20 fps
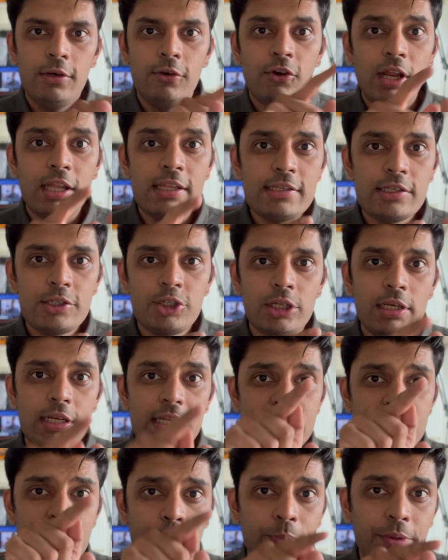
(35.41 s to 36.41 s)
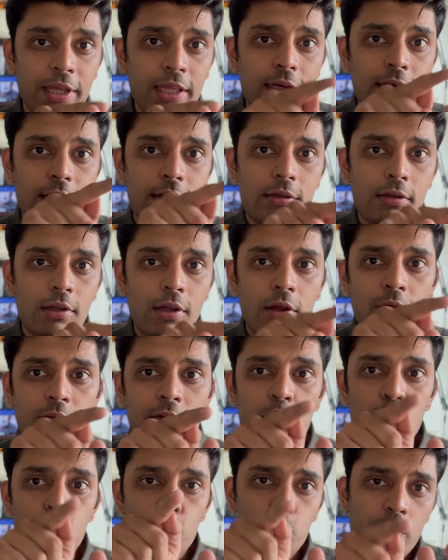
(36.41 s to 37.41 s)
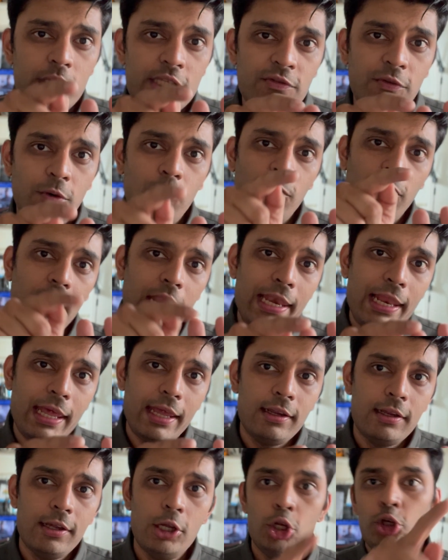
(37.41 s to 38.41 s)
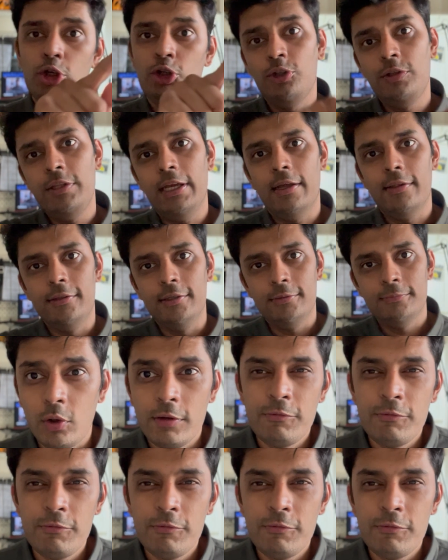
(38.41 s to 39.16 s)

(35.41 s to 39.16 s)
Transition is the period when you switch from one leg to the other.